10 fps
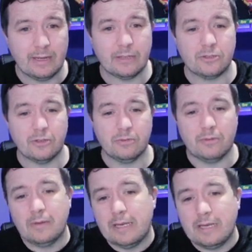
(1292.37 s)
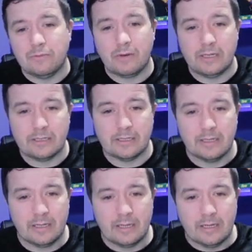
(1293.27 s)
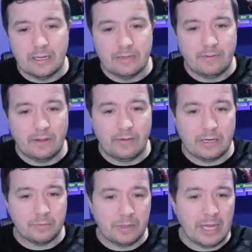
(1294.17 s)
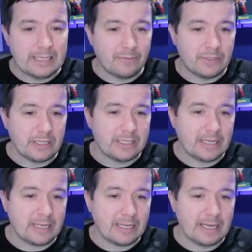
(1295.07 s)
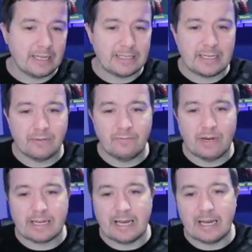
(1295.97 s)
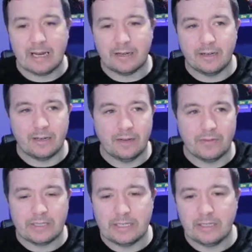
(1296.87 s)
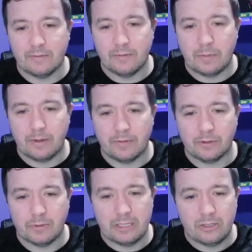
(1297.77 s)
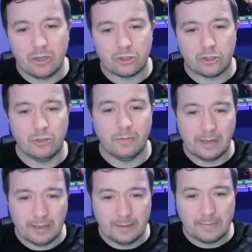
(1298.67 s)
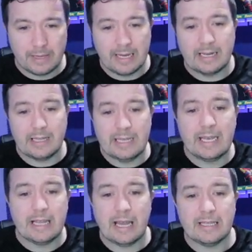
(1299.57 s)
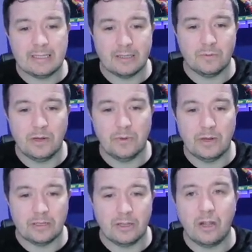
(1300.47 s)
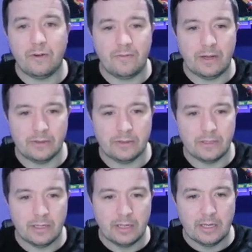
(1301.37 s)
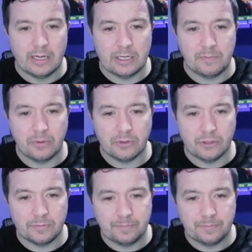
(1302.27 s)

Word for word: so it is what it is. It is Villarinos, but that is obviously the second second red card uh, of the season for Paphos, which is not too bad in a league like this as well, where there's a lot of fouls. It's Puncheon.